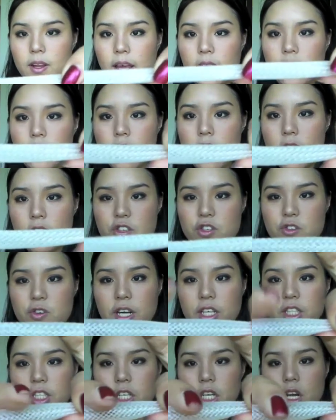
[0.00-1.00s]
like not
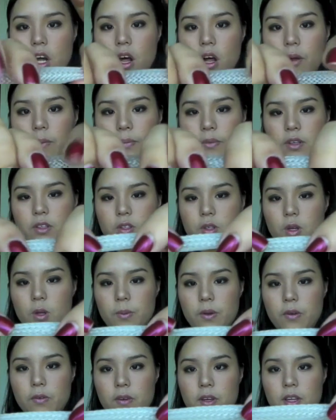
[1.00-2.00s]
stretched at all. So it'll
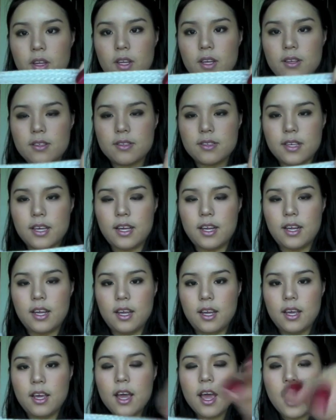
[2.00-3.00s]
be really
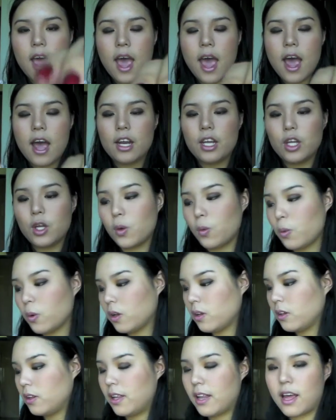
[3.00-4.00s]
skinny, and you
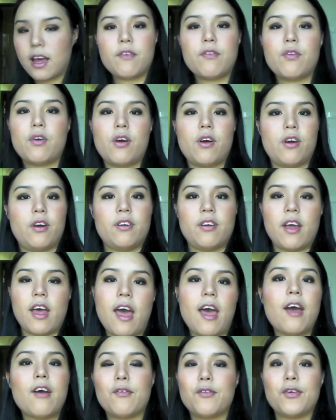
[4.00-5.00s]
will never
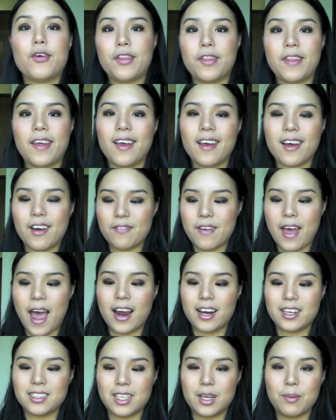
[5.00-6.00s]
ever think of
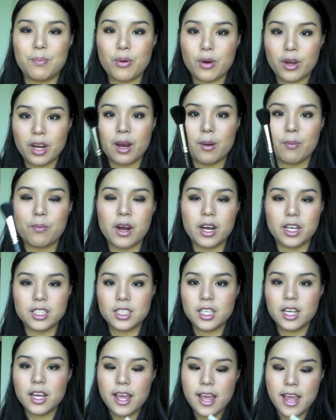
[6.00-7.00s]
actually putting a brush
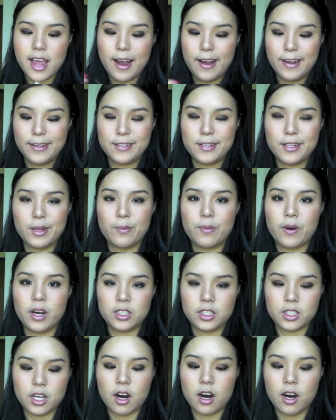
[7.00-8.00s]
into the
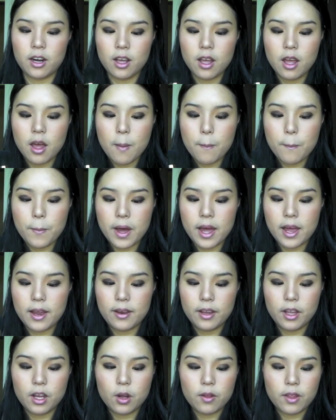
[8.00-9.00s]
brush guard.
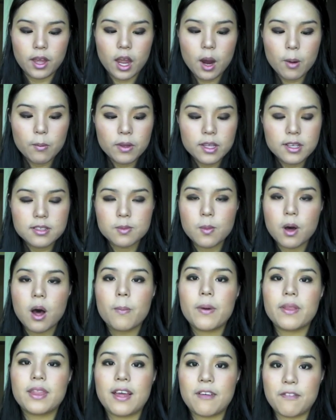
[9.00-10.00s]
But they come really small,
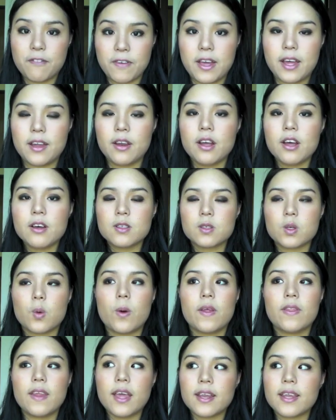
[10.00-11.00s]
but they fit. So
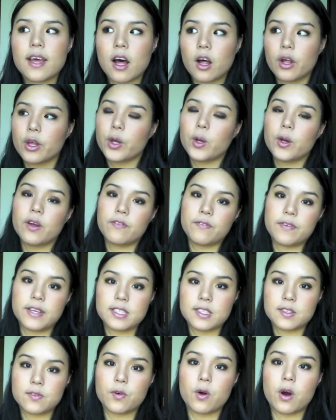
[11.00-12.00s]
when they tell you it
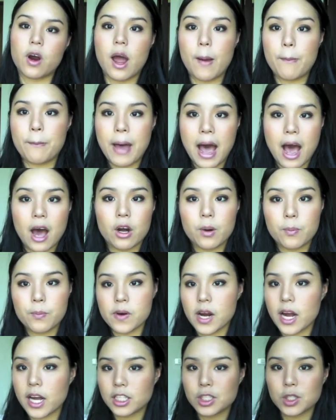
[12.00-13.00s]
fits for a powder
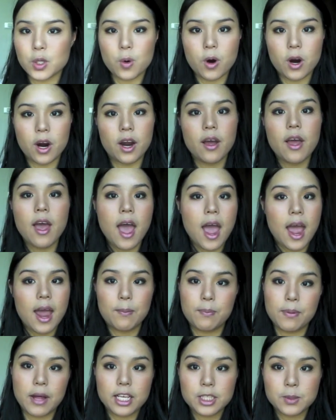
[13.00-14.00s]
brush or a
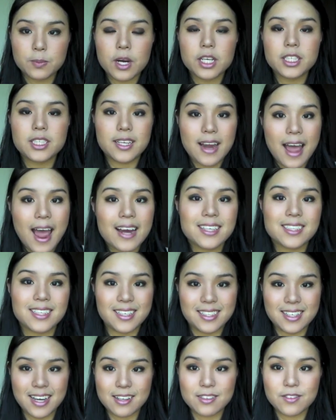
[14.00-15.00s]
blush brush, it actually
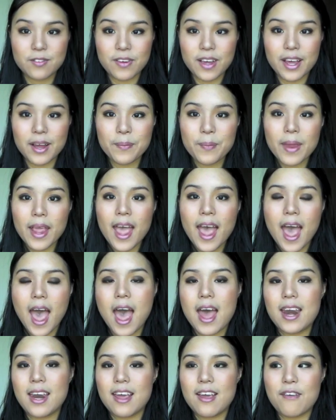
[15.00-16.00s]
does fit.
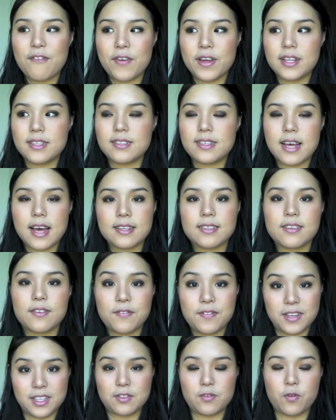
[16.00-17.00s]
And if it says it
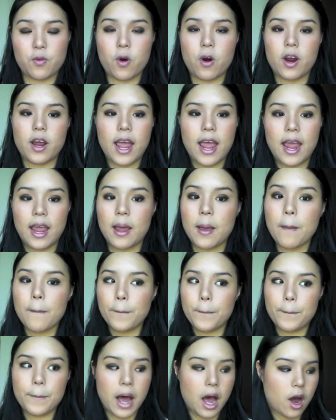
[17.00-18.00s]
fits for a
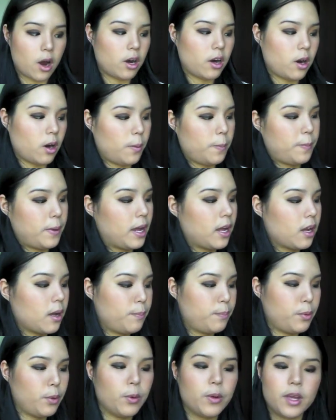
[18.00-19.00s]
powder or big
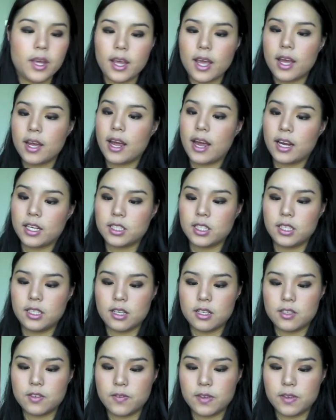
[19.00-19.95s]
kabuki, it actually does